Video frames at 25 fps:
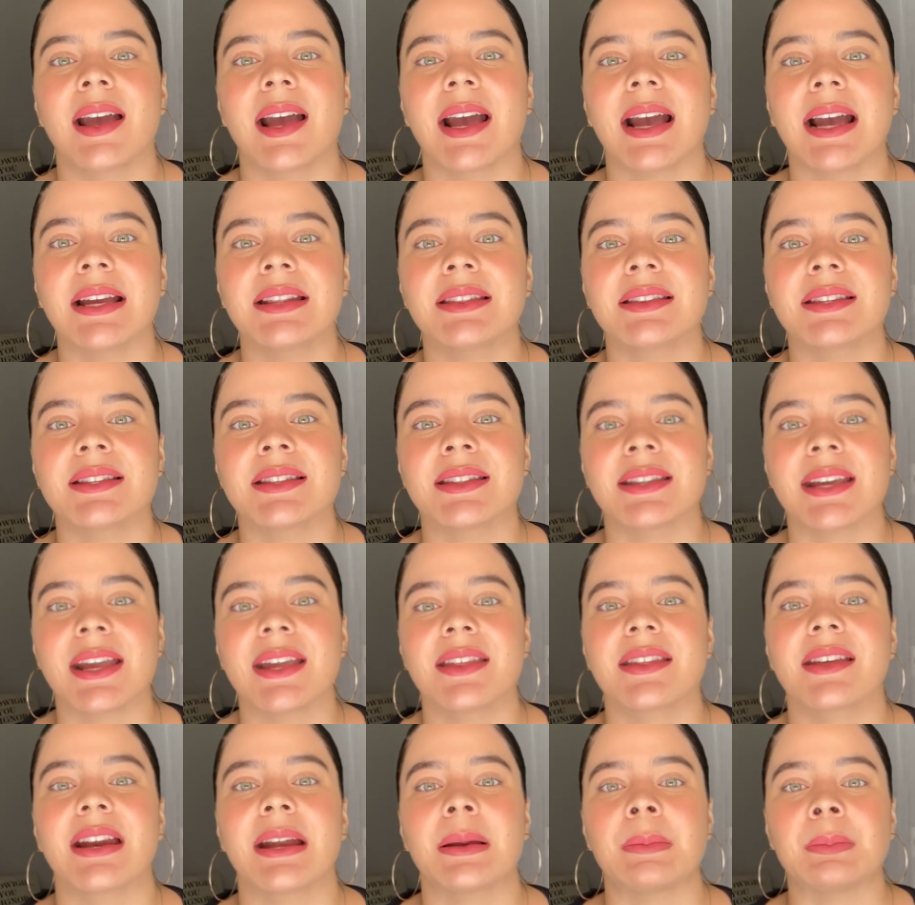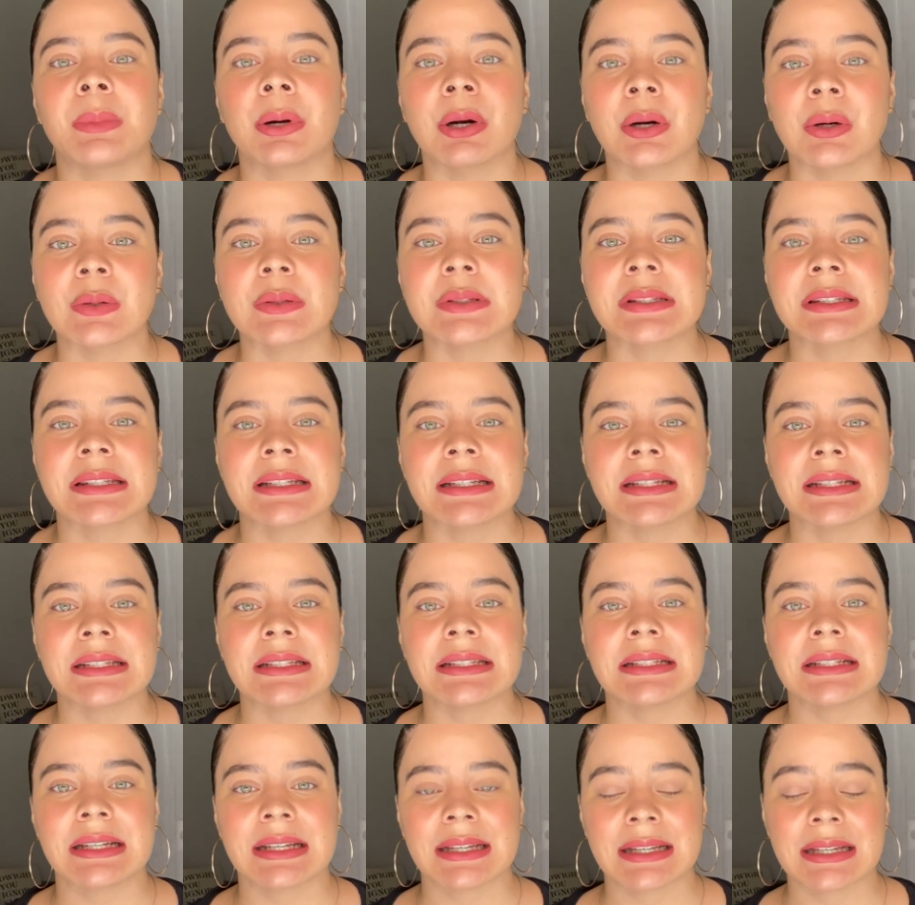And the day that I
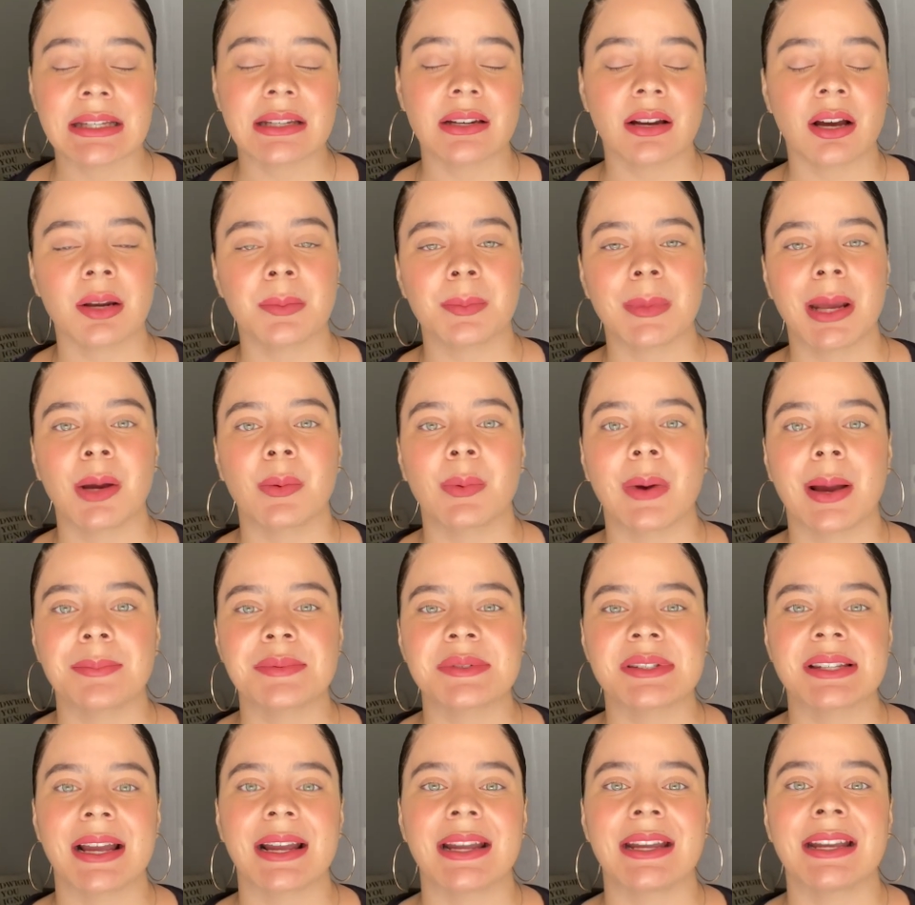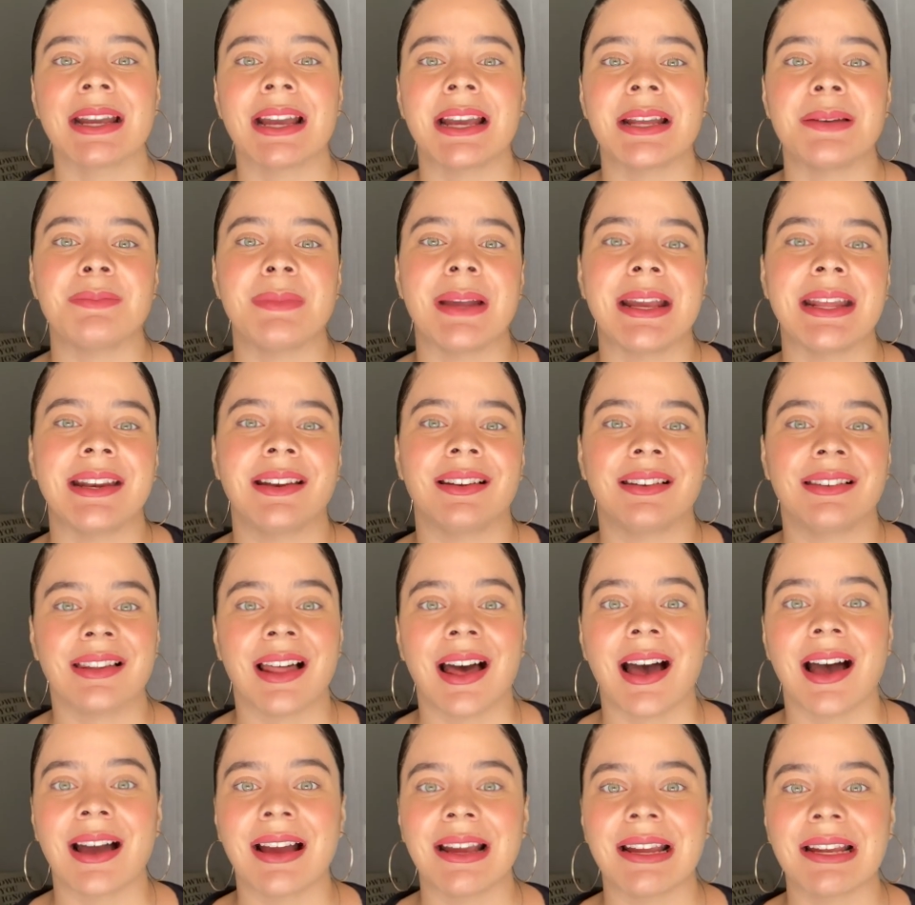posted it on my website and made it
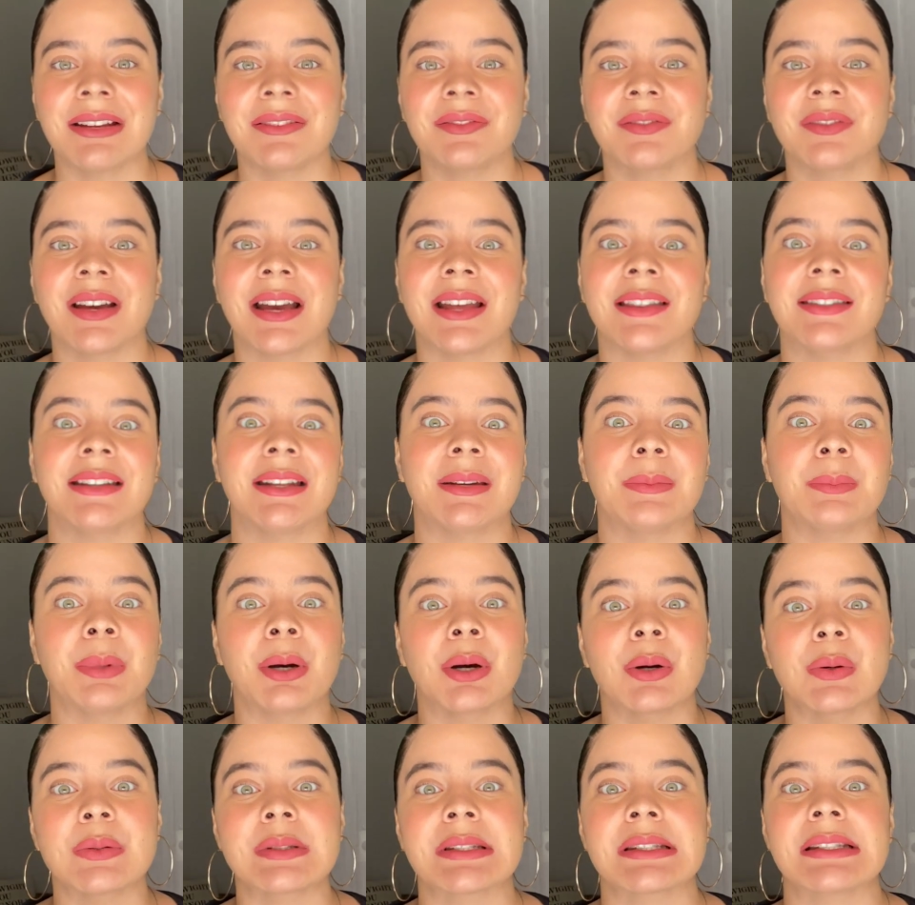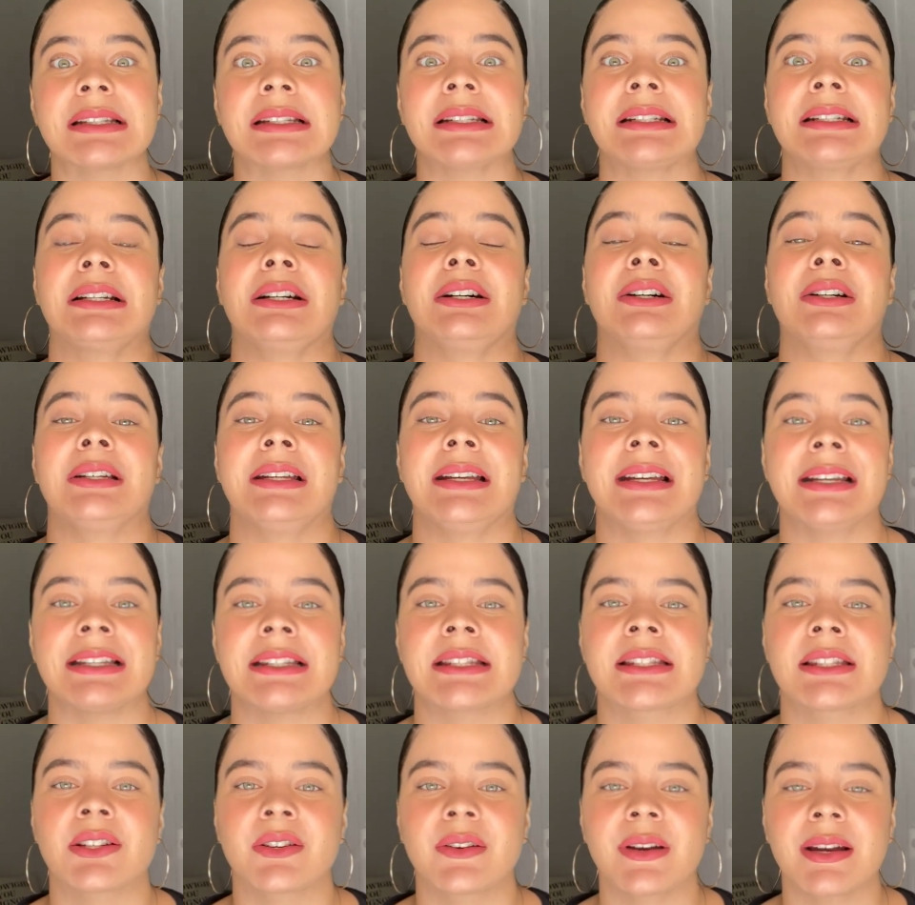live and then posted it on
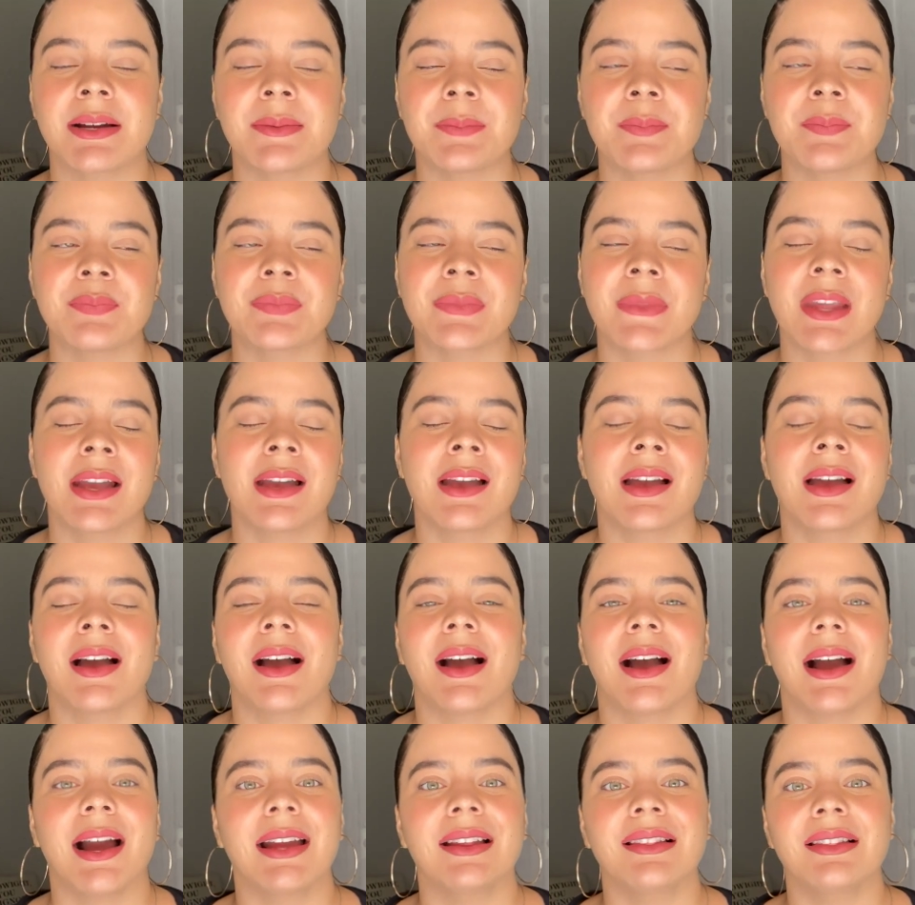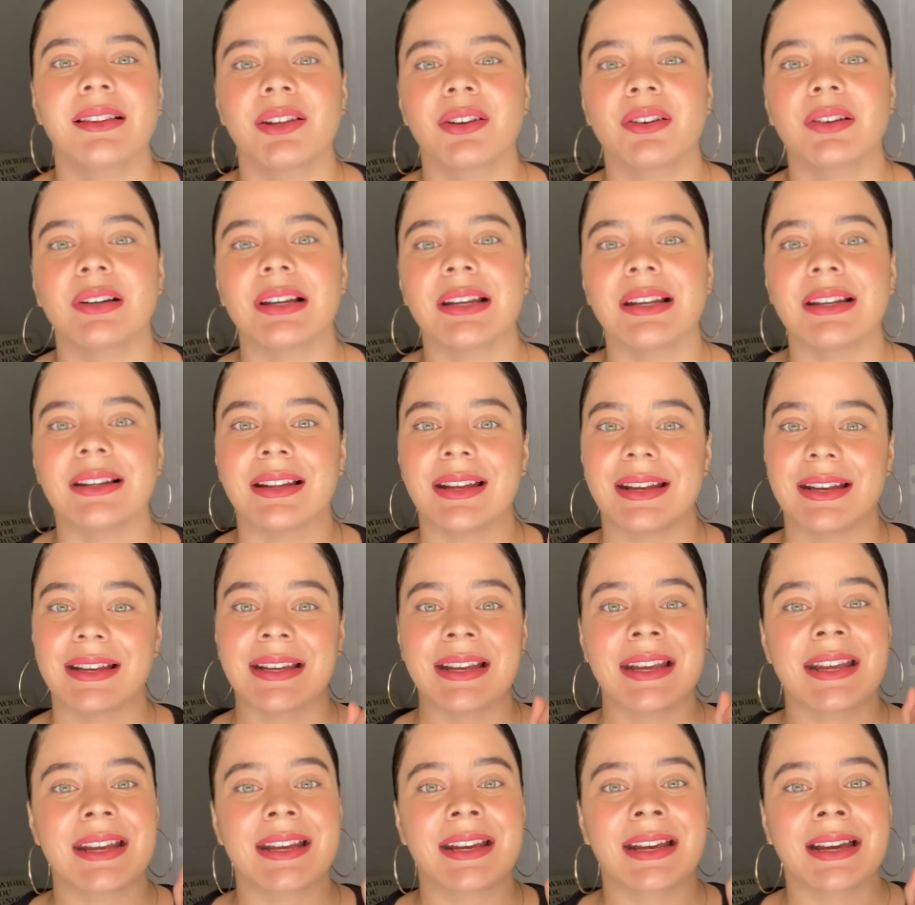Instagram, I literally like
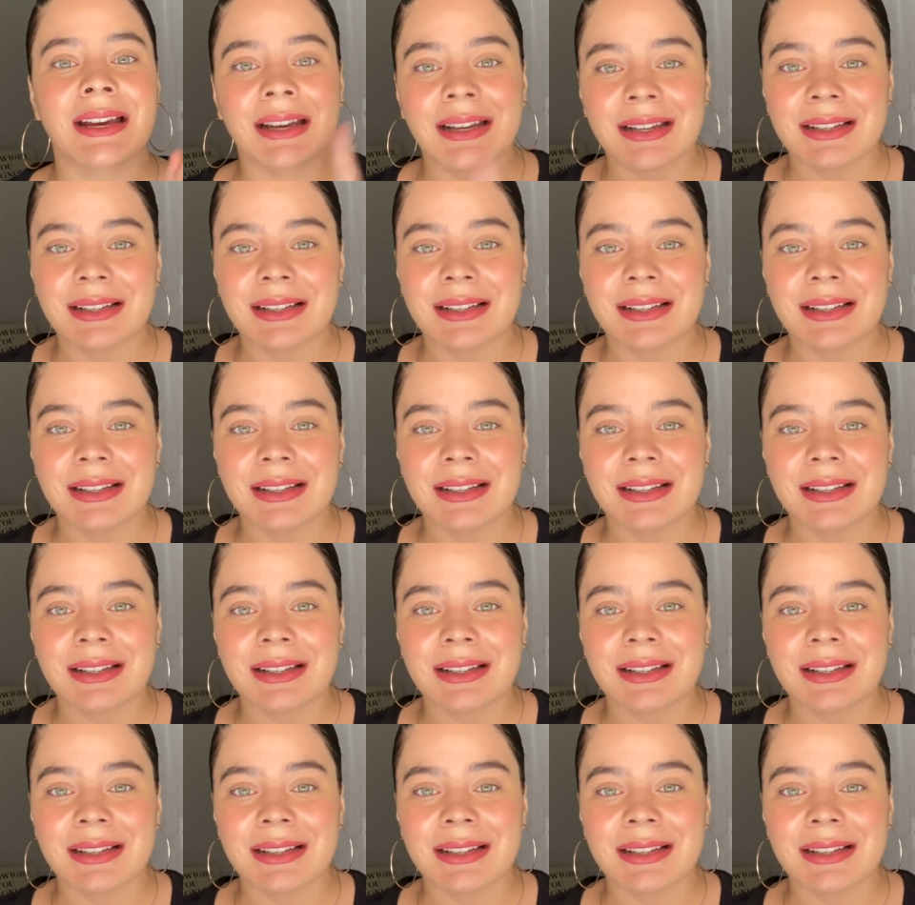hit,